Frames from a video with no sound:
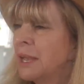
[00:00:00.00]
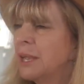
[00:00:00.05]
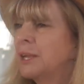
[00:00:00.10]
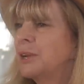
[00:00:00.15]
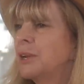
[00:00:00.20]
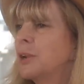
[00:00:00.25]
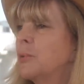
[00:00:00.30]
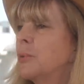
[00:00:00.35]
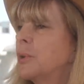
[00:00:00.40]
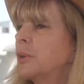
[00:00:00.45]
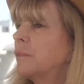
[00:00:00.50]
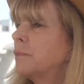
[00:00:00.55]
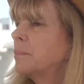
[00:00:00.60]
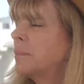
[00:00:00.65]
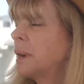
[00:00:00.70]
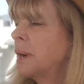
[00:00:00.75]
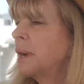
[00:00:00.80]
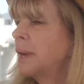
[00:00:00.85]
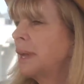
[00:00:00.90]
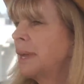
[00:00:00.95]
You know, one of
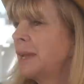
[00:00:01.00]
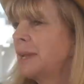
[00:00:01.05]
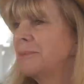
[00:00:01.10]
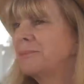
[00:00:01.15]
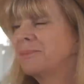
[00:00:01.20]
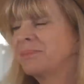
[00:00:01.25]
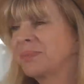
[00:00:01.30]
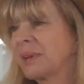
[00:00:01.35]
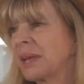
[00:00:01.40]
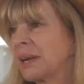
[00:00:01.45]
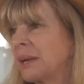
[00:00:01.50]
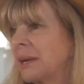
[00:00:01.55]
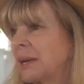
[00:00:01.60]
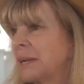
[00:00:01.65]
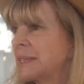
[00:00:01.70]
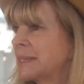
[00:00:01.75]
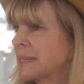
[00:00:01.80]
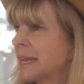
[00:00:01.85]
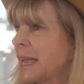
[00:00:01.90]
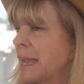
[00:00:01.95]
my
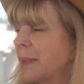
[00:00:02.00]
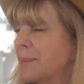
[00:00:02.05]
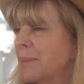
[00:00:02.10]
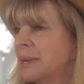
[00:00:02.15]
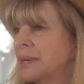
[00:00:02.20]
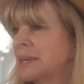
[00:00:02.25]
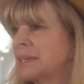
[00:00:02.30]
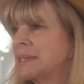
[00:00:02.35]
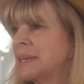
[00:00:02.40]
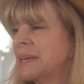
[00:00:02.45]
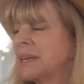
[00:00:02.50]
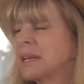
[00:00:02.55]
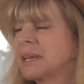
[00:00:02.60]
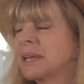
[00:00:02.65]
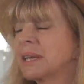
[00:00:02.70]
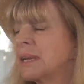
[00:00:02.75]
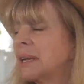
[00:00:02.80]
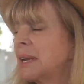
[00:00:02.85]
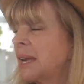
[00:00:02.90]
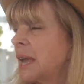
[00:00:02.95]
clients came in and said, I
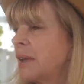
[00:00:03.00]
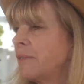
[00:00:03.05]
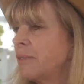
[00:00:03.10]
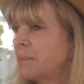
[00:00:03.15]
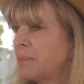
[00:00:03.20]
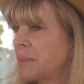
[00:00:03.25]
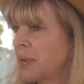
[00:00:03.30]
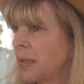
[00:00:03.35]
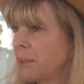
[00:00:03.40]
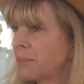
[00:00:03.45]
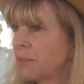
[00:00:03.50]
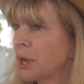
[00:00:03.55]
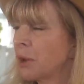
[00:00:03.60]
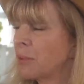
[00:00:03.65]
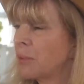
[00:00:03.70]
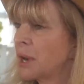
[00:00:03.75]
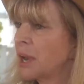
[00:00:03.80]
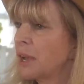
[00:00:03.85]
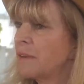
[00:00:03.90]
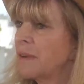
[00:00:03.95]
can never make my
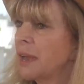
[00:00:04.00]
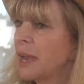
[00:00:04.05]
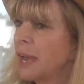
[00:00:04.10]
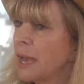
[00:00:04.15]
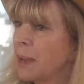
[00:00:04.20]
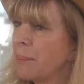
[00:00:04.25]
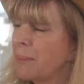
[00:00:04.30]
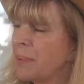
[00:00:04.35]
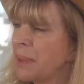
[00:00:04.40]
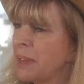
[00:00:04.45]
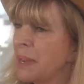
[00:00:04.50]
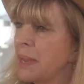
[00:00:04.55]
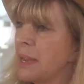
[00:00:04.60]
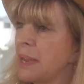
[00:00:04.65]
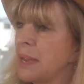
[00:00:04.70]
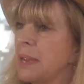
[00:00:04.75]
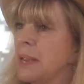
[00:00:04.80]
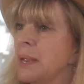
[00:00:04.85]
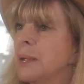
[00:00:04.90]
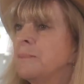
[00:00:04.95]
wife
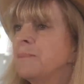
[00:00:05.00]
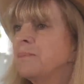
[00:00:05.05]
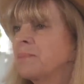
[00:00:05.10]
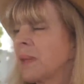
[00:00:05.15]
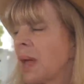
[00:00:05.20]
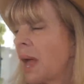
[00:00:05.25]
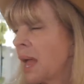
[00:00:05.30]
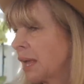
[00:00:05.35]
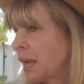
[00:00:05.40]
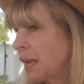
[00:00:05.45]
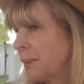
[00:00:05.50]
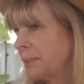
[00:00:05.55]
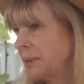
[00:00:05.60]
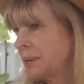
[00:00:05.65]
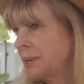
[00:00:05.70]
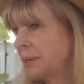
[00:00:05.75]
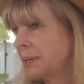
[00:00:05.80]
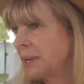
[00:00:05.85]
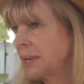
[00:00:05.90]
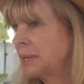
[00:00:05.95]
happy. I come
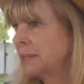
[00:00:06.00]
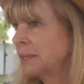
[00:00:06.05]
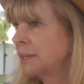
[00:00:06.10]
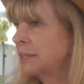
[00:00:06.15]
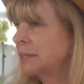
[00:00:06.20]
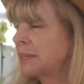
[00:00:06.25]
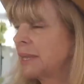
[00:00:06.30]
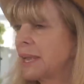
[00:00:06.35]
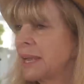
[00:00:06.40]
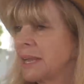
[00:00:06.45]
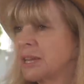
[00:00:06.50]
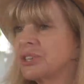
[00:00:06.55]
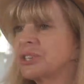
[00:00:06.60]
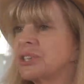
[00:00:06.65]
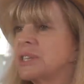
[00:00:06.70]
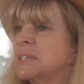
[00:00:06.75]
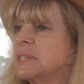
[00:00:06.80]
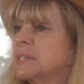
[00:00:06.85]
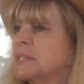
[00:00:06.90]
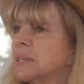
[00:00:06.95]
in at the end of the day and
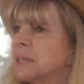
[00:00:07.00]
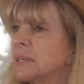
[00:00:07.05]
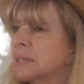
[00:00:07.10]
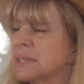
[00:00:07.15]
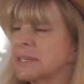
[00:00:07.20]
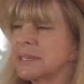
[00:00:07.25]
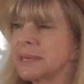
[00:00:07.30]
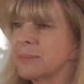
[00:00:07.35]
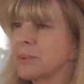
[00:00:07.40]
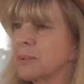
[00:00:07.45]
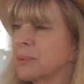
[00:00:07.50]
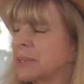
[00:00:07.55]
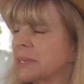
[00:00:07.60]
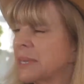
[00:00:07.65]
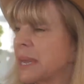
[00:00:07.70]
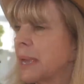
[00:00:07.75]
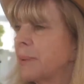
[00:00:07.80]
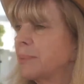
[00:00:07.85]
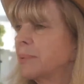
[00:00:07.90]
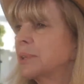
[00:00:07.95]
she starts to tell me what's
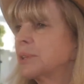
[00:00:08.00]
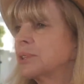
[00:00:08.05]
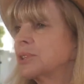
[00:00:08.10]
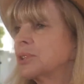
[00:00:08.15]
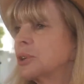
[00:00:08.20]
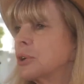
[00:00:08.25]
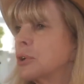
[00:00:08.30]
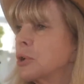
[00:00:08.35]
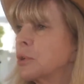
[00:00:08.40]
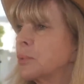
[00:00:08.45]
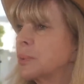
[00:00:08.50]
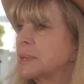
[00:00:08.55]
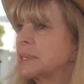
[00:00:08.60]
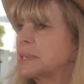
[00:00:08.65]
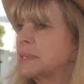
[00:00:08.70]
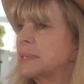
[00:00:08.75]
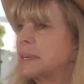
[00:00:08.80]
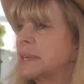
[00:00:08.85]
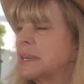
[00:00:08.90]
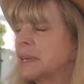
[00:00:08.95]
happened. The dog was
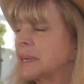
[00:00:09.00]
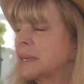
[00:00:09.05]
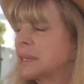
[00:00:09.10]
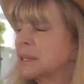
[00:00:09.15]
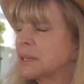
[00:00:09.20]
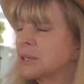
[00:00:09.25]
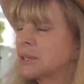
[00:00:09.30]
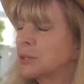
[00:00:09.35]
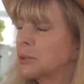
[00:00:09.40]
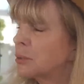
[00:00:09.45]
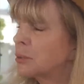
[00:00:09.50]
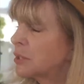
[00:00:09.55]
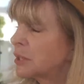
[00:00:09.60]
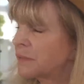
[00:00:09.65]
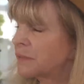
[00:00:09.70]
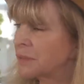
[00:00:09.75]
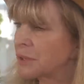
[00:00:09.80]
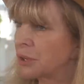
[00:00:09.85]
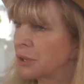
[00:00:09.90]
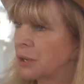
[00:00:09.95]
sick. The
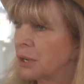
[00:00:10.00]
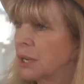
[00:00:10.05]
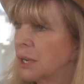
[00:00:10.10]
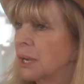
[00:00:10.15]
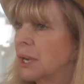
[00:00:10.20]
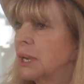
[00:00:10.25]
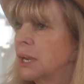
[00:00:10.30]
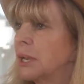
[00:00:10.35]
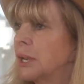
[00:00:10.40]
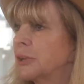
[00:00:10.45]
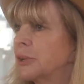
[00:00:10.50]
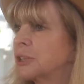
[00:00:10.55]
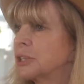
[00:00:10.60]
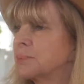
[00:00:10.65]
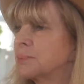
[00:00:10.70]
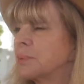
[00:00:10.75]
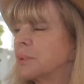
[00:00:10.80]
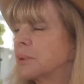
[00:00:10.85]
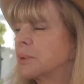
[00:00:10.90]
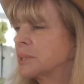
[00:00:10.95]
daughter forgot her
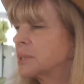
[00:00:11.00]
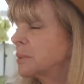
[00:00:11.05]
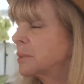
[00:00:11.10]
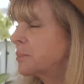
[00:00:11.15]
lunchbox.